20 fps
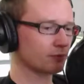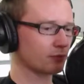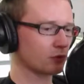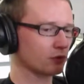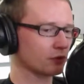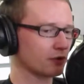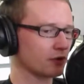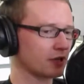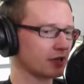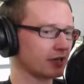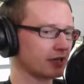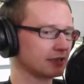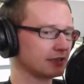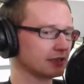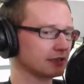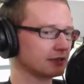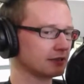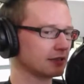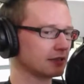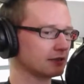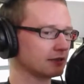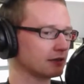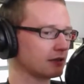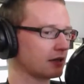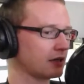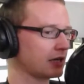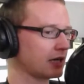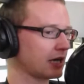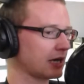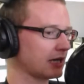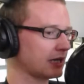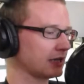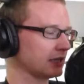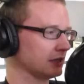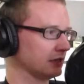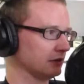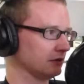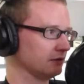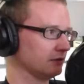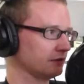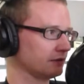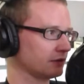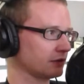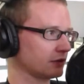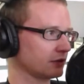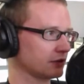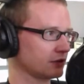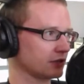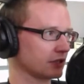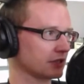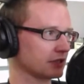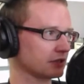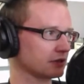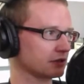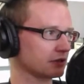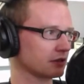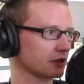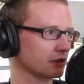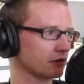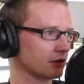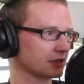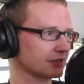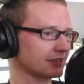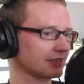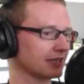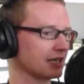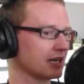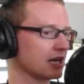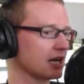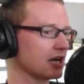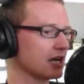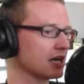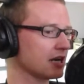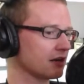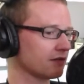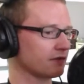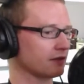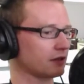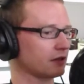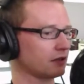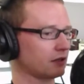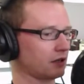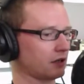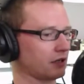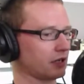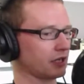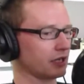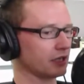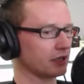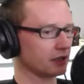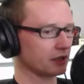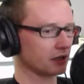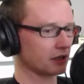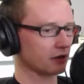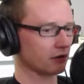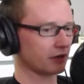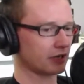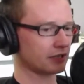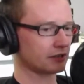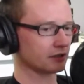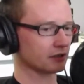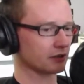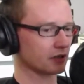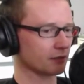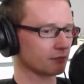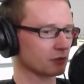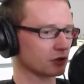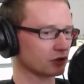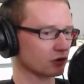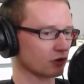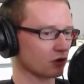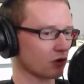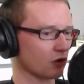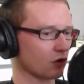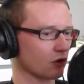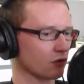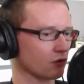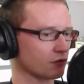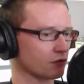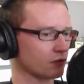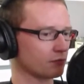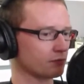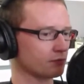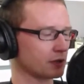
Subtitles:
important. The latest data that I have suggests there are significantly greater numbers of